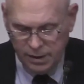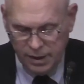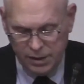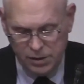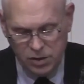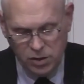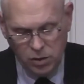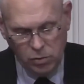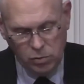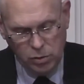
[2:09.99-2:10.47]

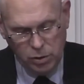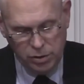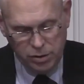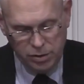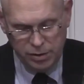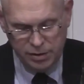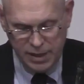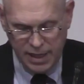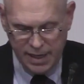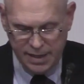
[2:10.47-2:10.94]
And so
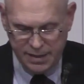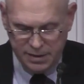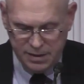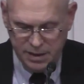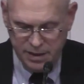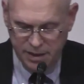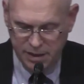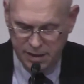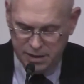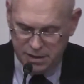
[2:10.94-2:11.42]
Luke
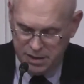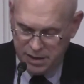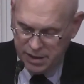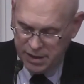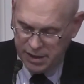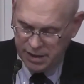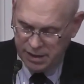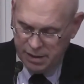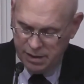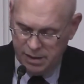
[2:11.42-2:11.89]
19,
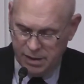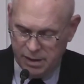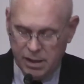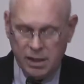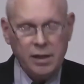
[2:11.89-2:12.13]
10